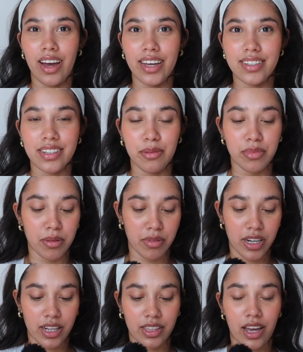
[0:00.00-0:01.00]
ice cream,
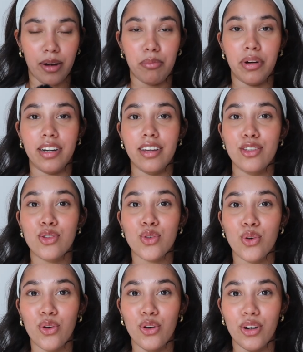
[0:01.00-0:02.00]
something like that, but it's
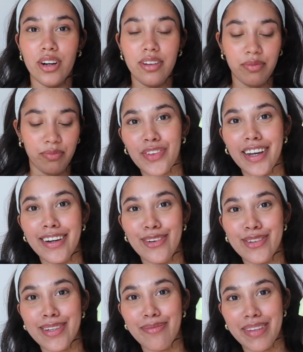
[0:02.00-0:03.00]
so good. It
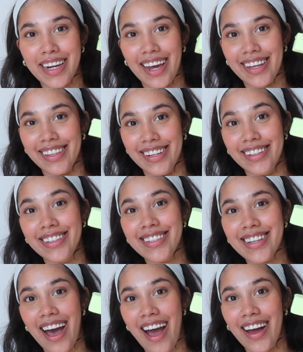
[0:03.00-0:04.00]
looks something like
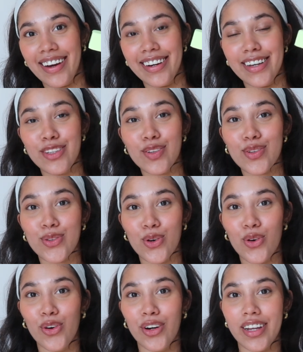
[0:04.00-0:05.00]
this, and it's so
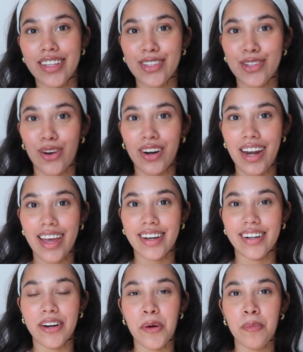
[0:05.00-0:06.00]
good. It's not like
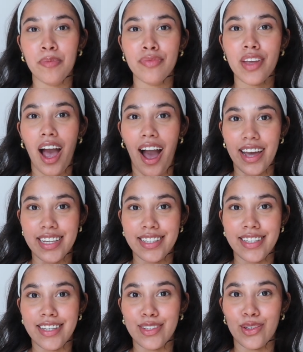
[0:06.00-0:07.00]
a
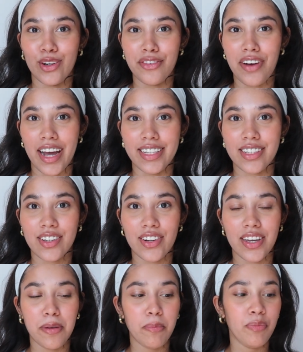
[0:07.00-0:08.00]
icy sort of ice
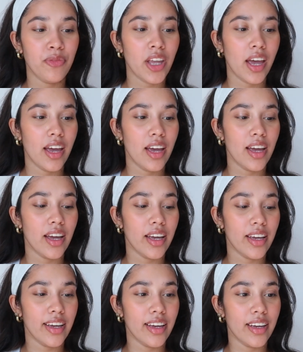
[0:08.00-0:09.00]
cream.
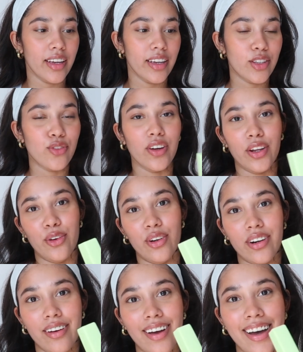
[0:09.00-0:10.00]
It's very good.